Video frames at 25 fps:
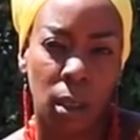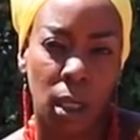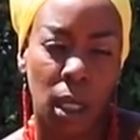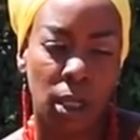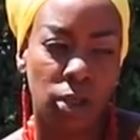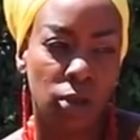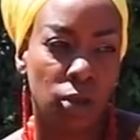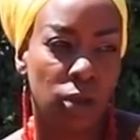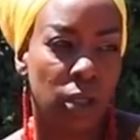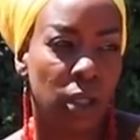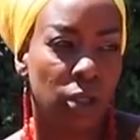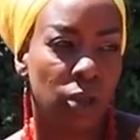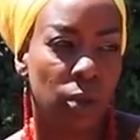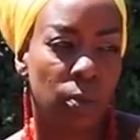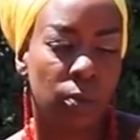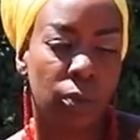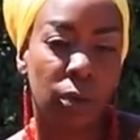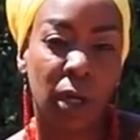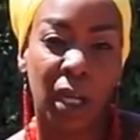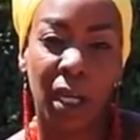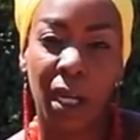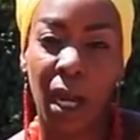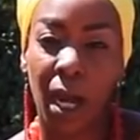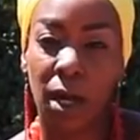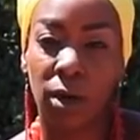And you see, to
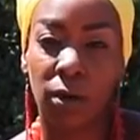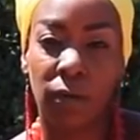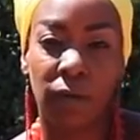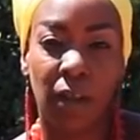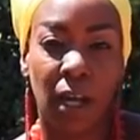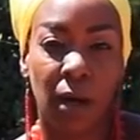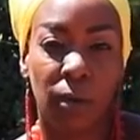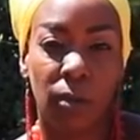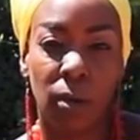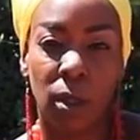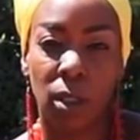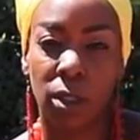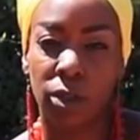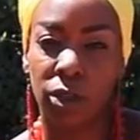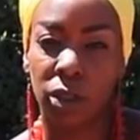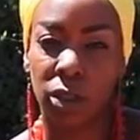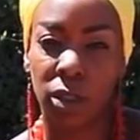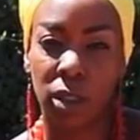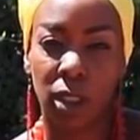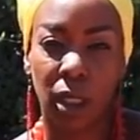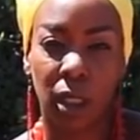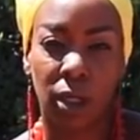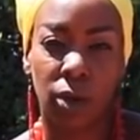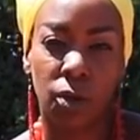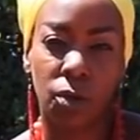break out of that
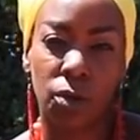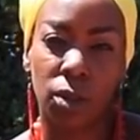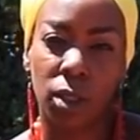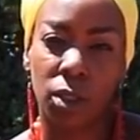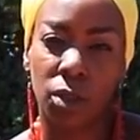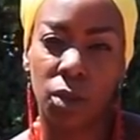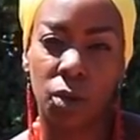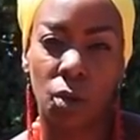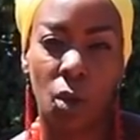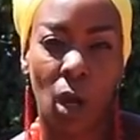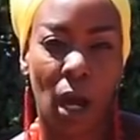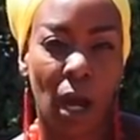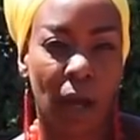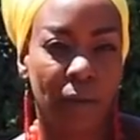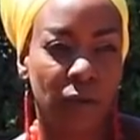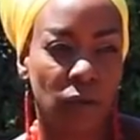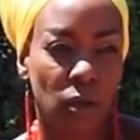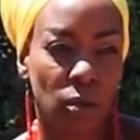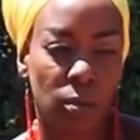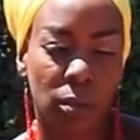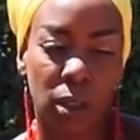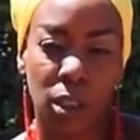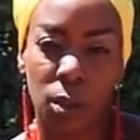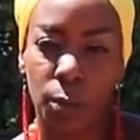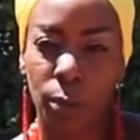religious psychosis, you have
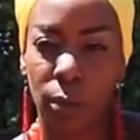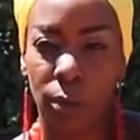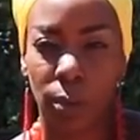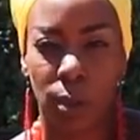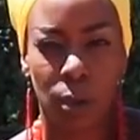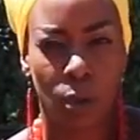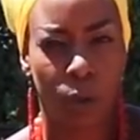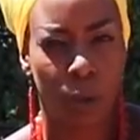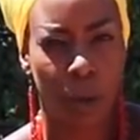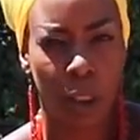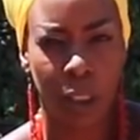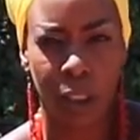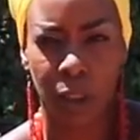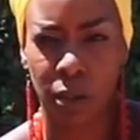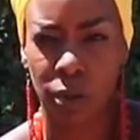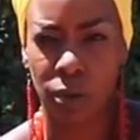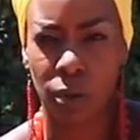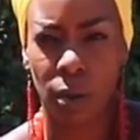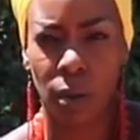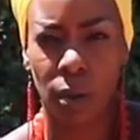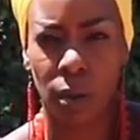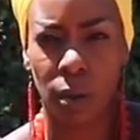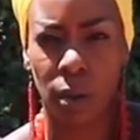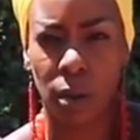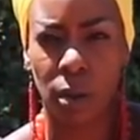to be spiritually
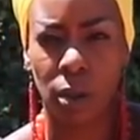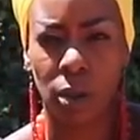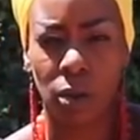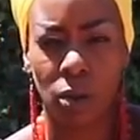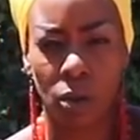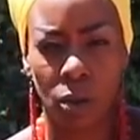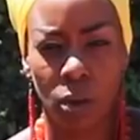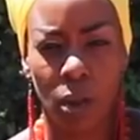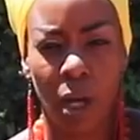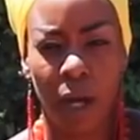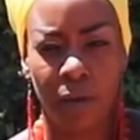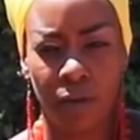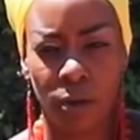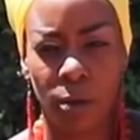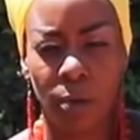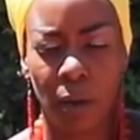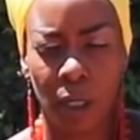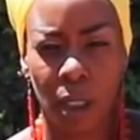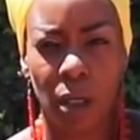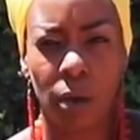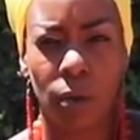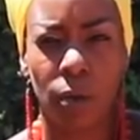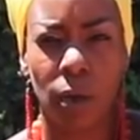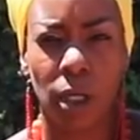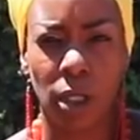strong. You have to be
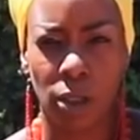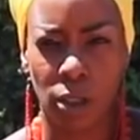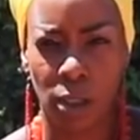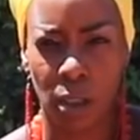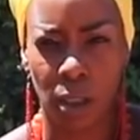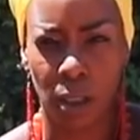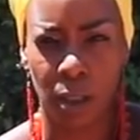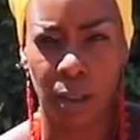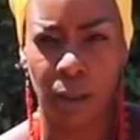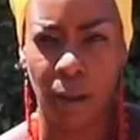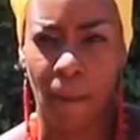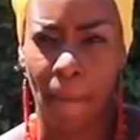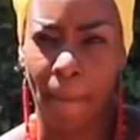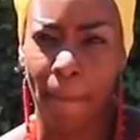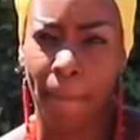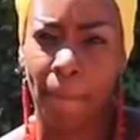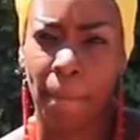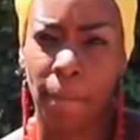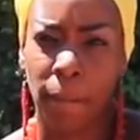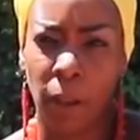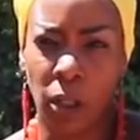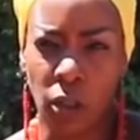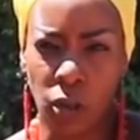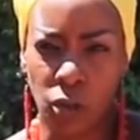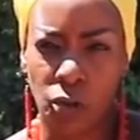courageous.
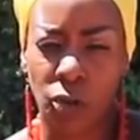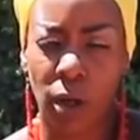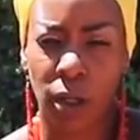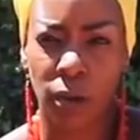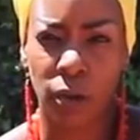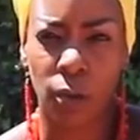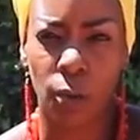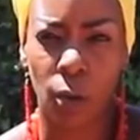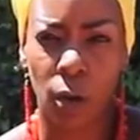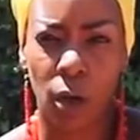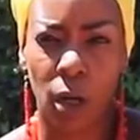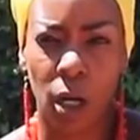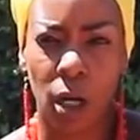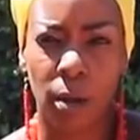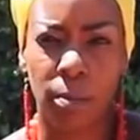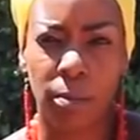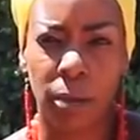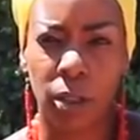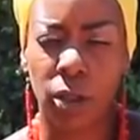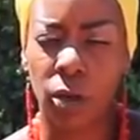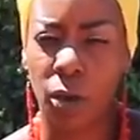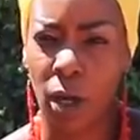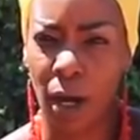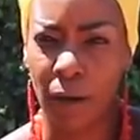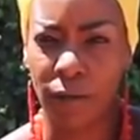The strength will come,
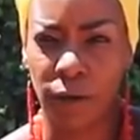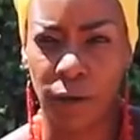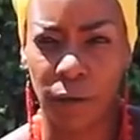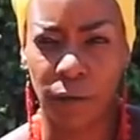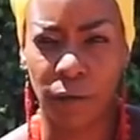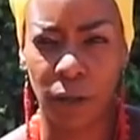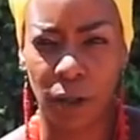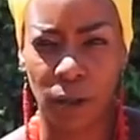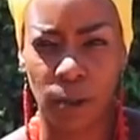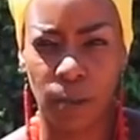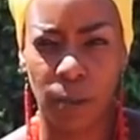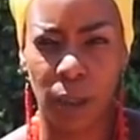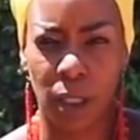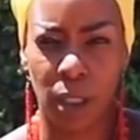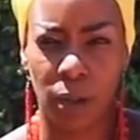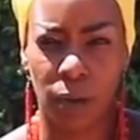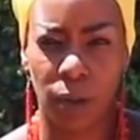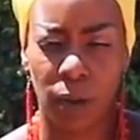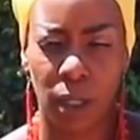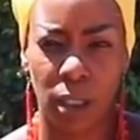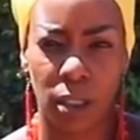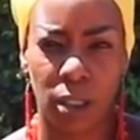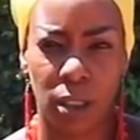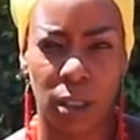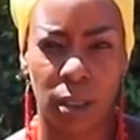but you have to first be
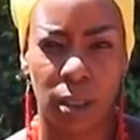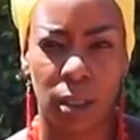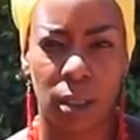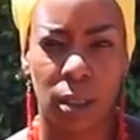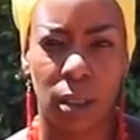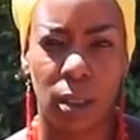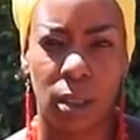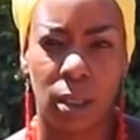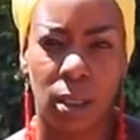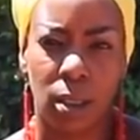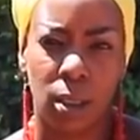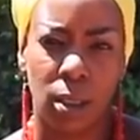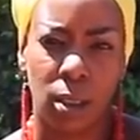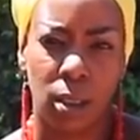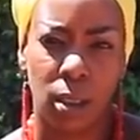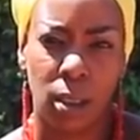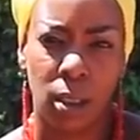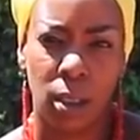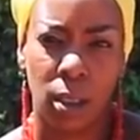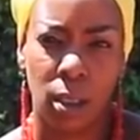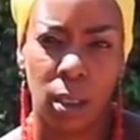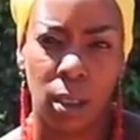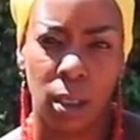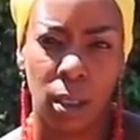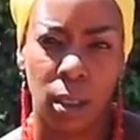courageous.
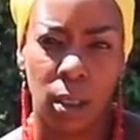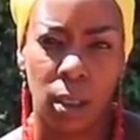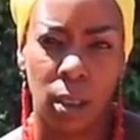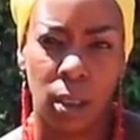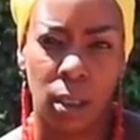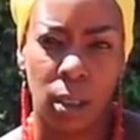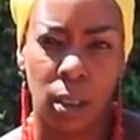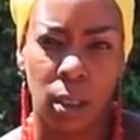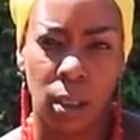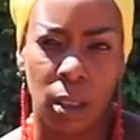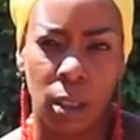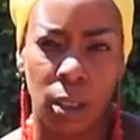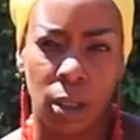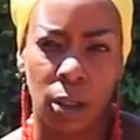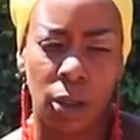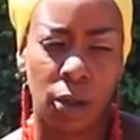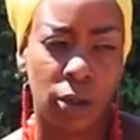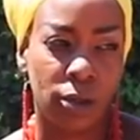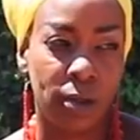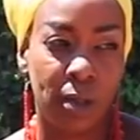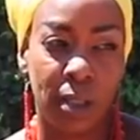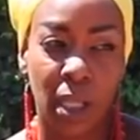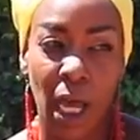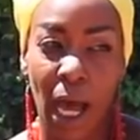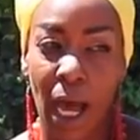
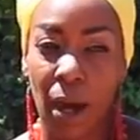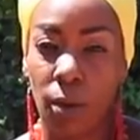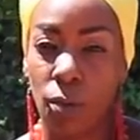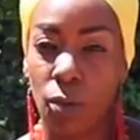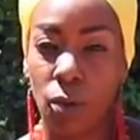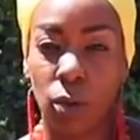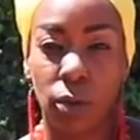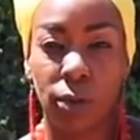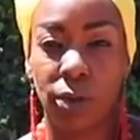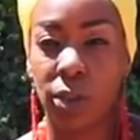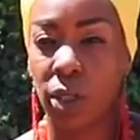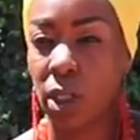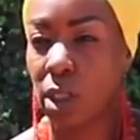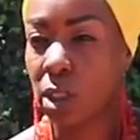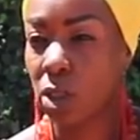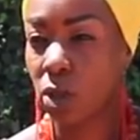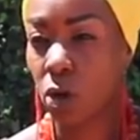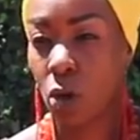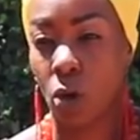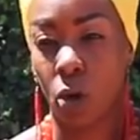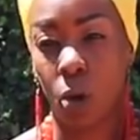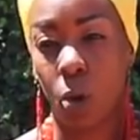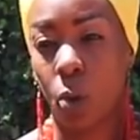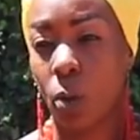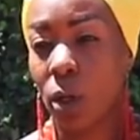Because that will just
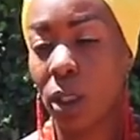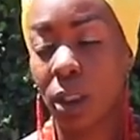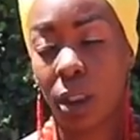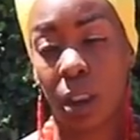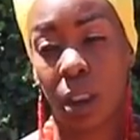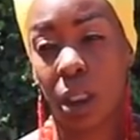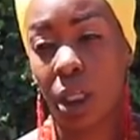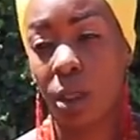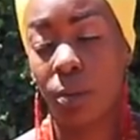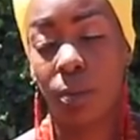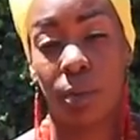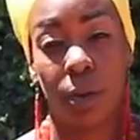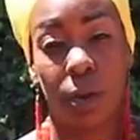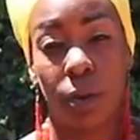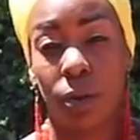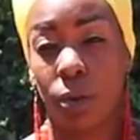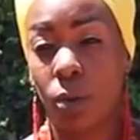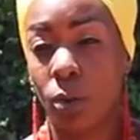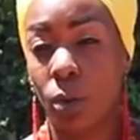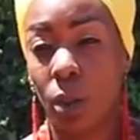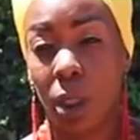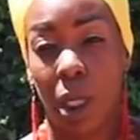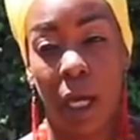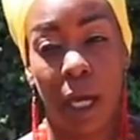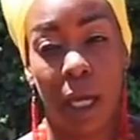always keep
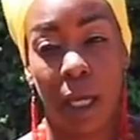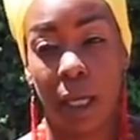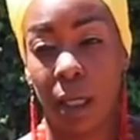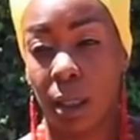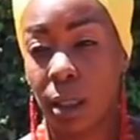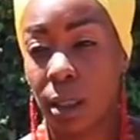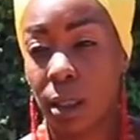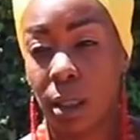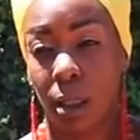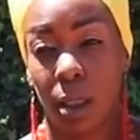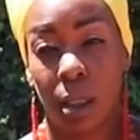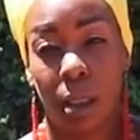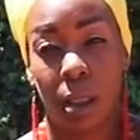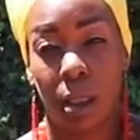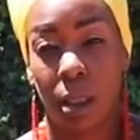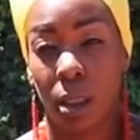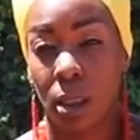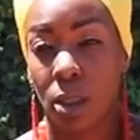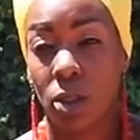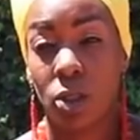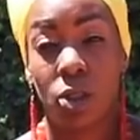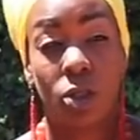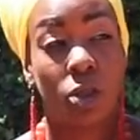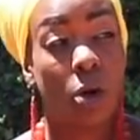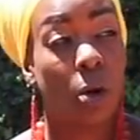you
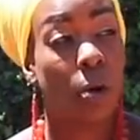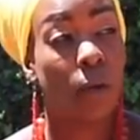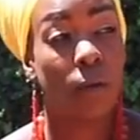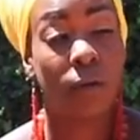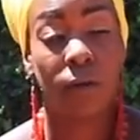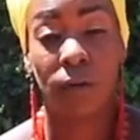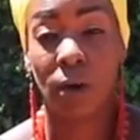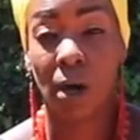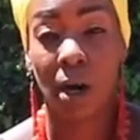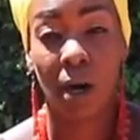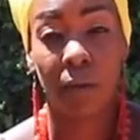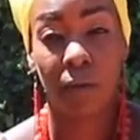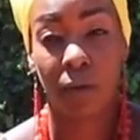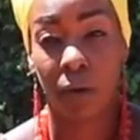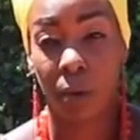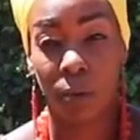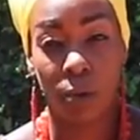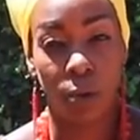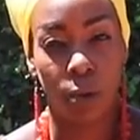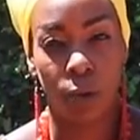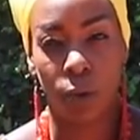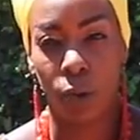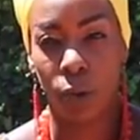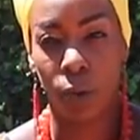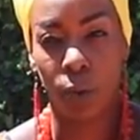so far from
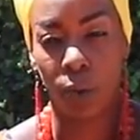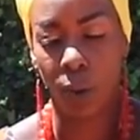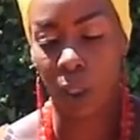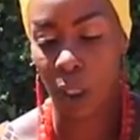who you